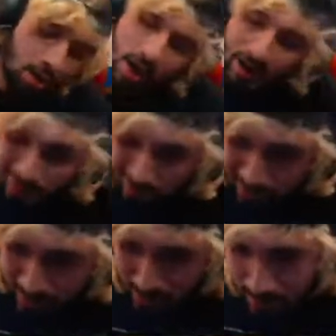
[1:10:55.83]
Alright,
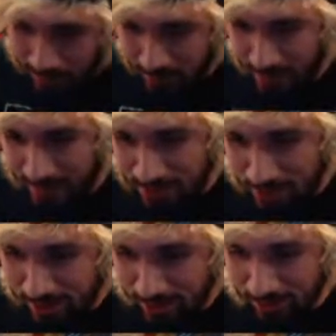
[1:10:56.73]
nothing good. Can I
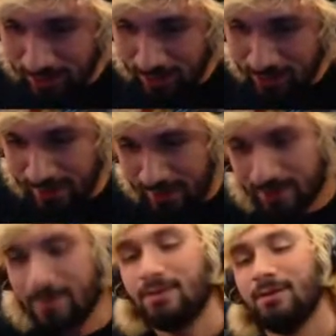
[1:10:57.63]
trade you the Darkrai?
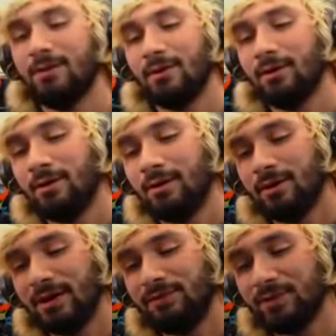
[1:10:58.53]

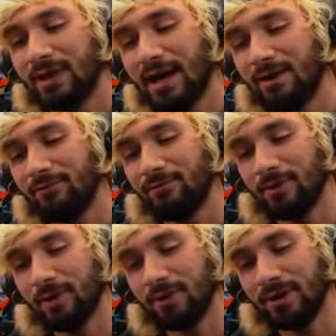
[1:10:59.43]
If you
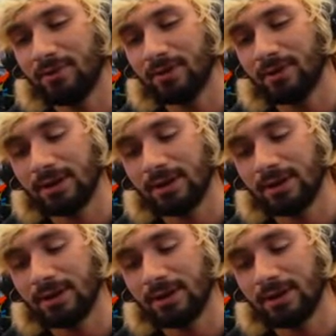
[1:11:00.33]
have already one?